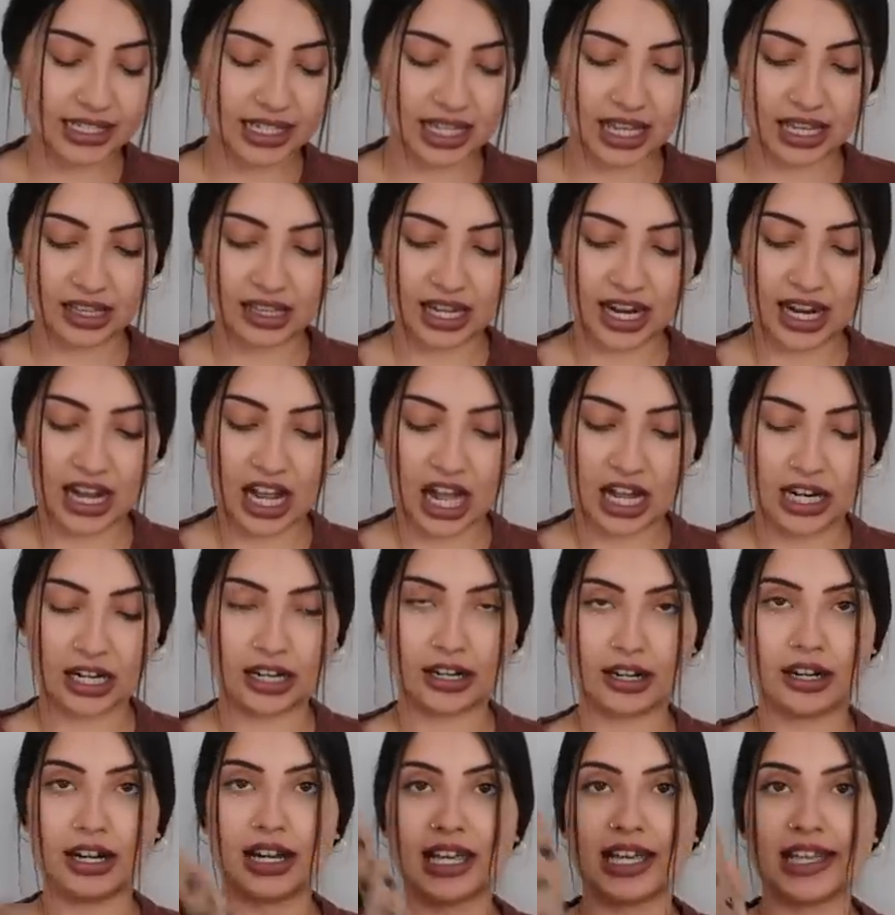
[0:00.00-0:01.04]
thing that I got
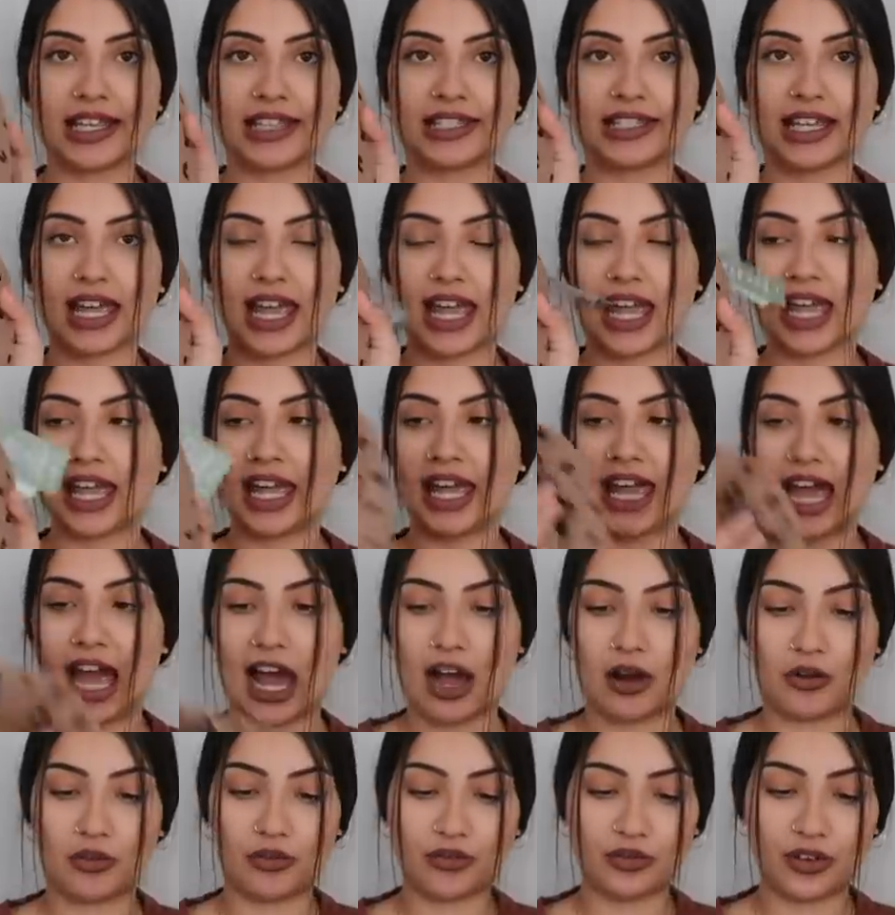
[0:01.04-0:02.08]
her is a
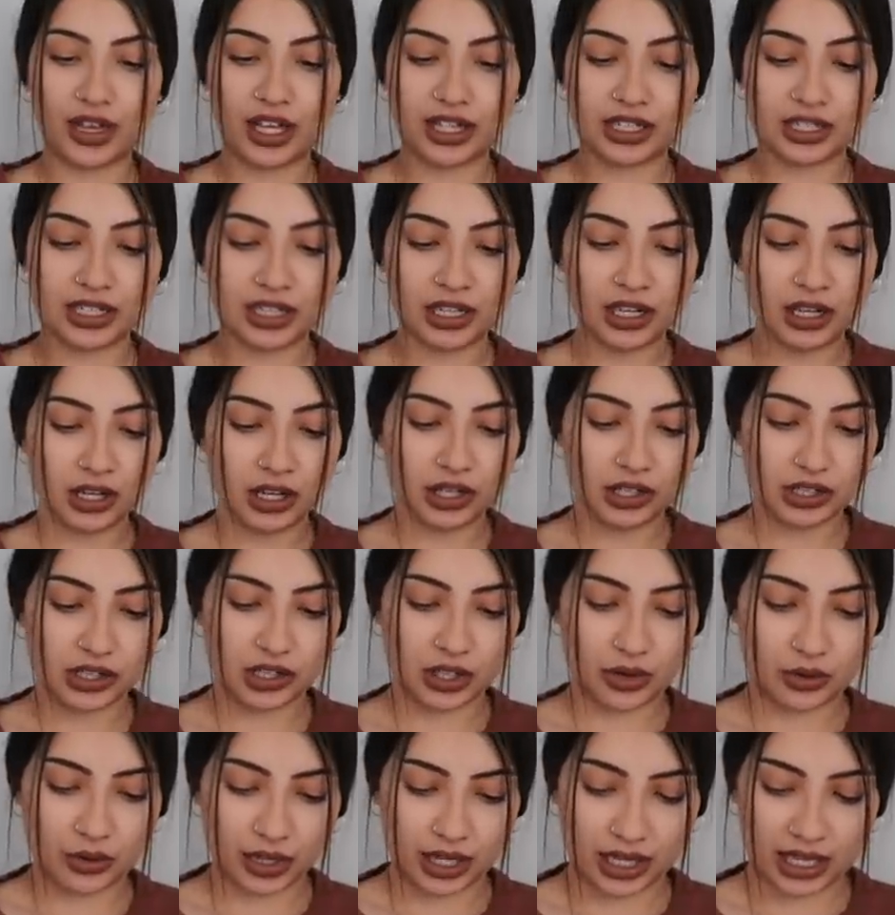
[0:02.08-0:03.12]
outfit.
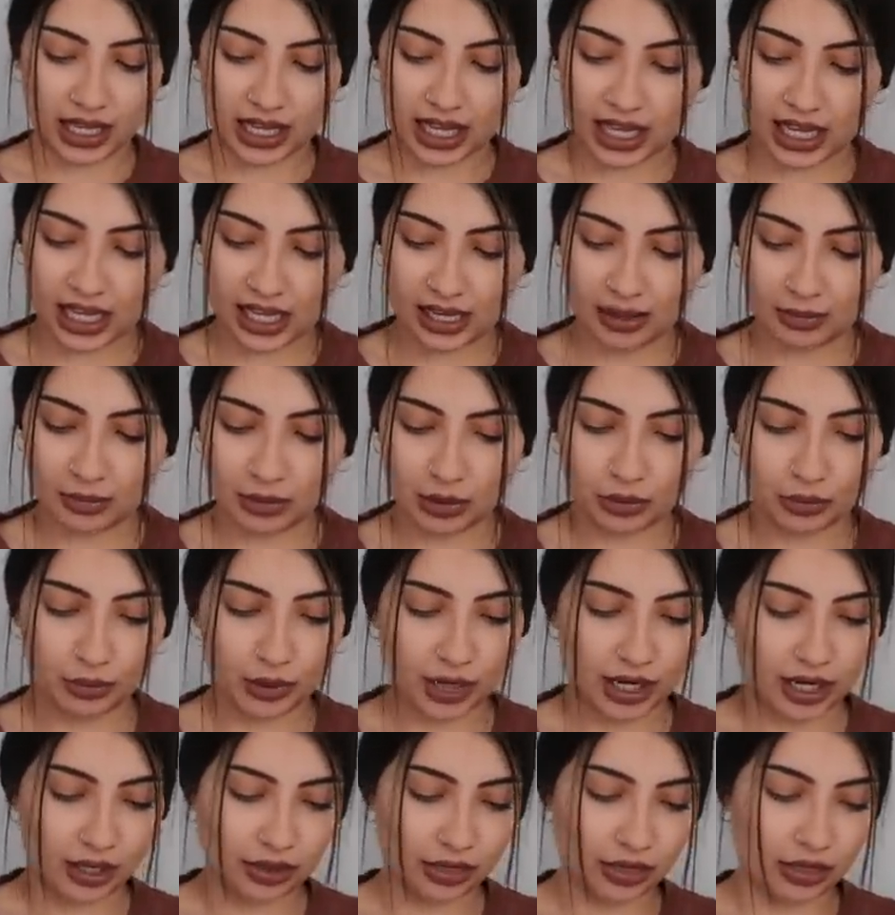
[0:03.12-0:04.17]
So it came
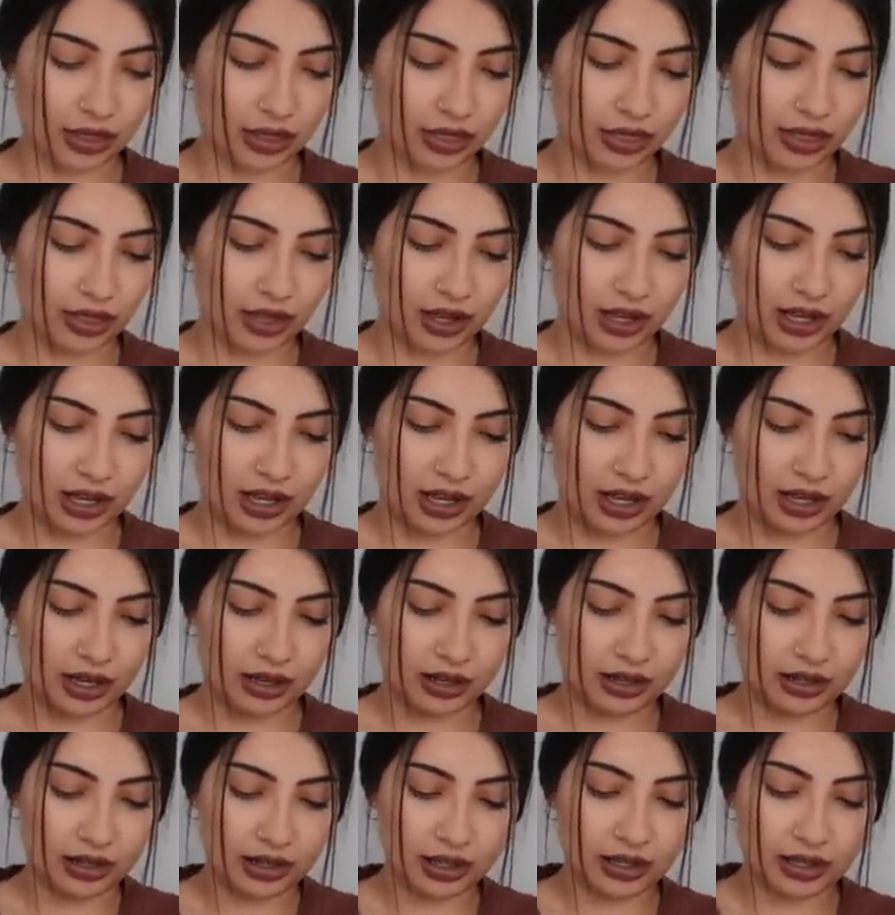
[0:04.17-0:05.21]
with the
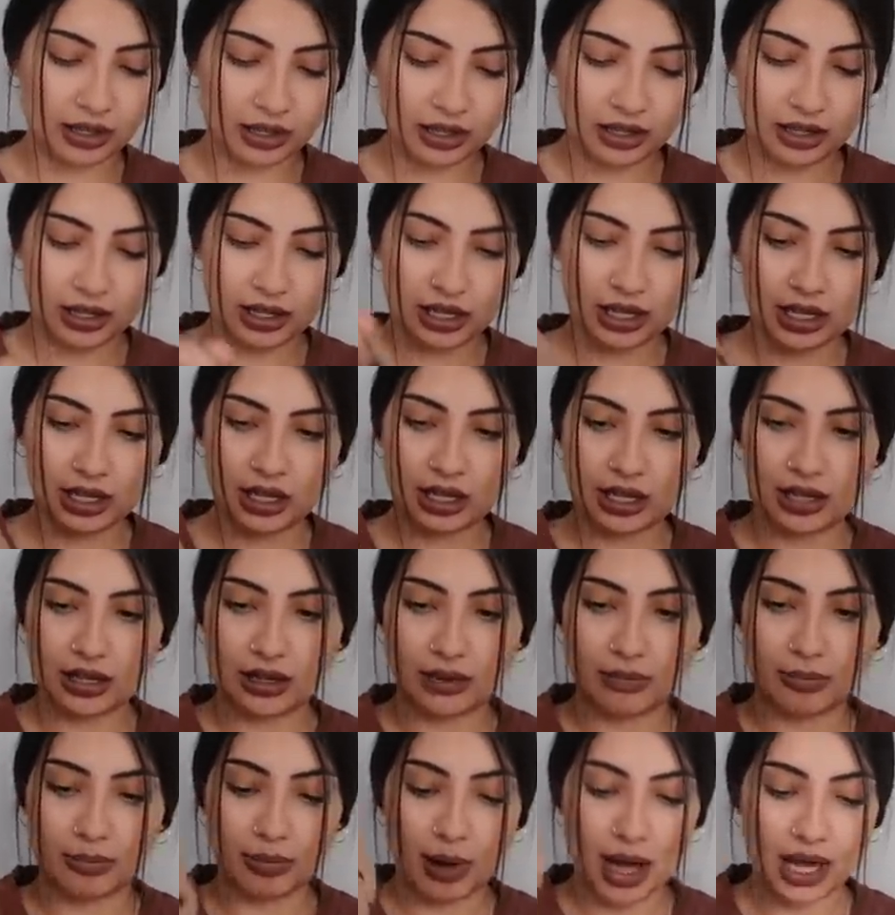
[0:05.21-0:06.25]

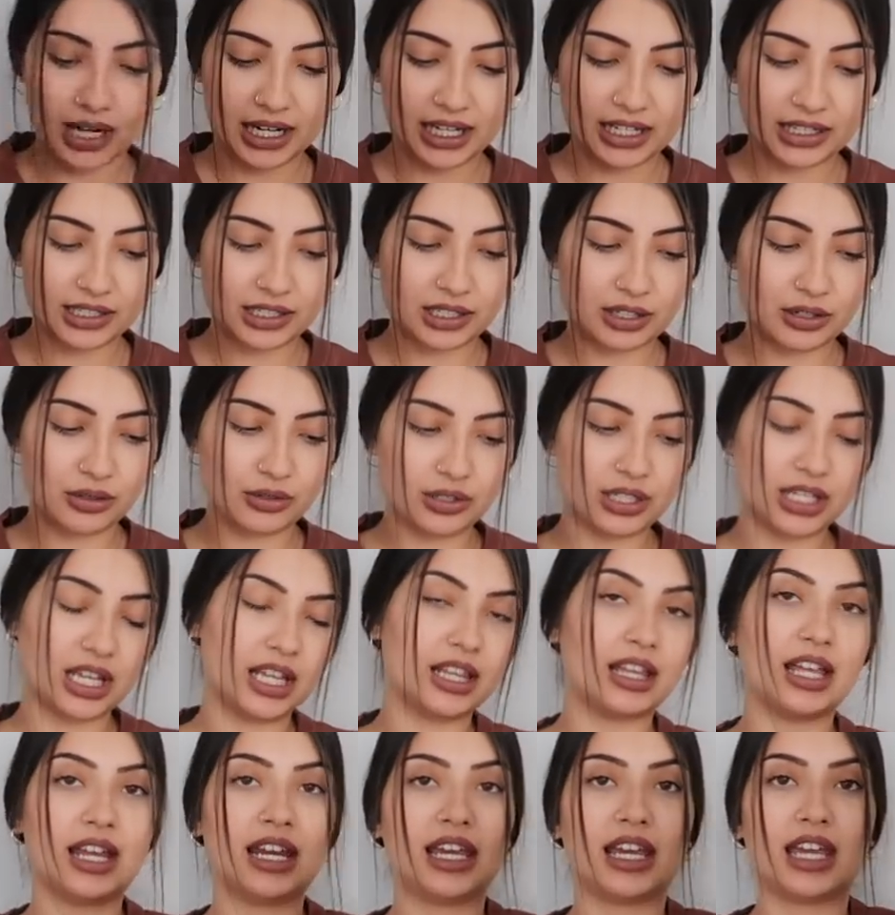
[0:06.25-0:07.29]
bodysuit,
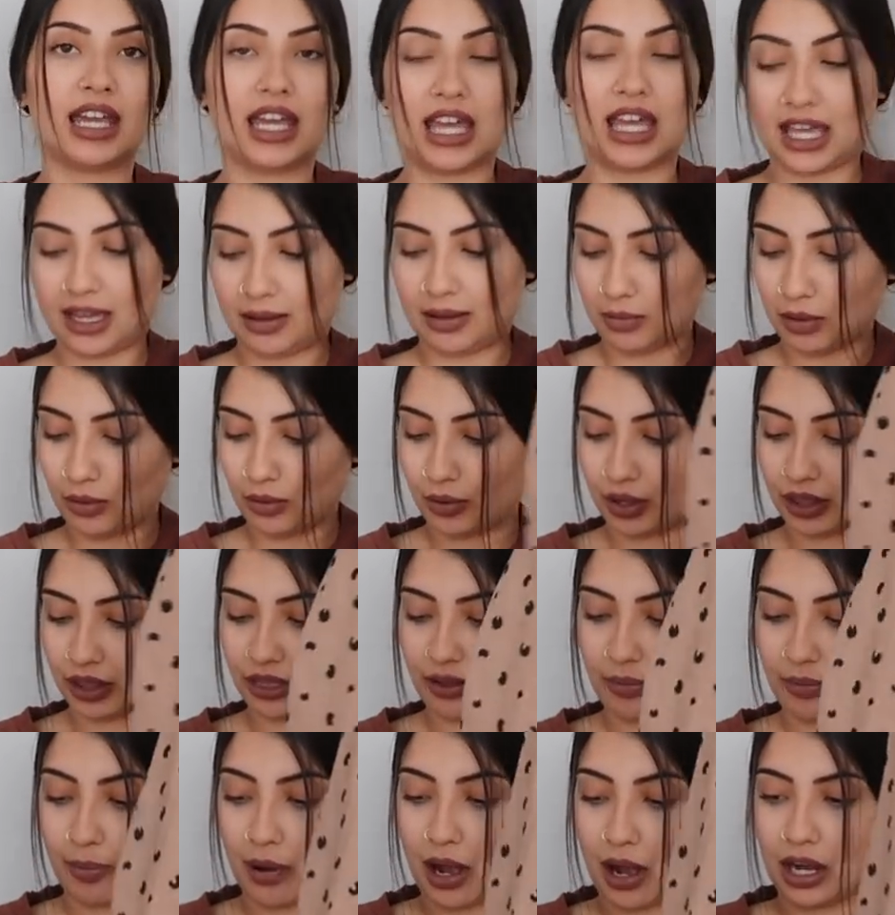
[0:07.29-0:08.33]
and then it came with
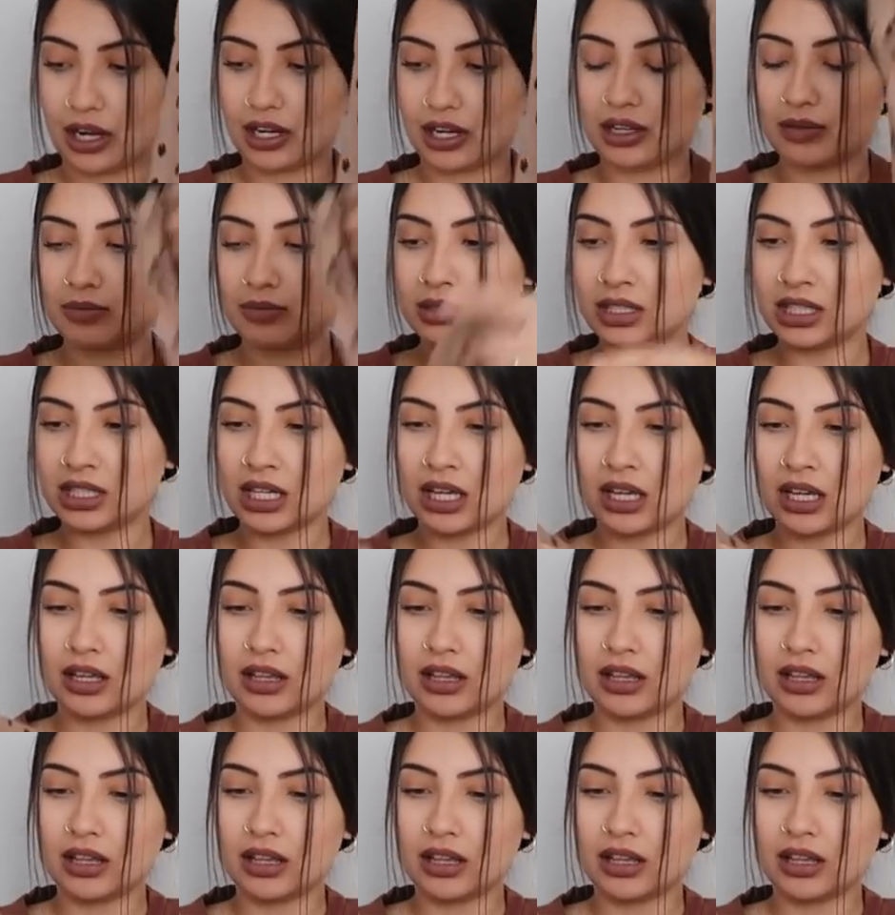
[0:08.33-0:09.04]
the bottoms.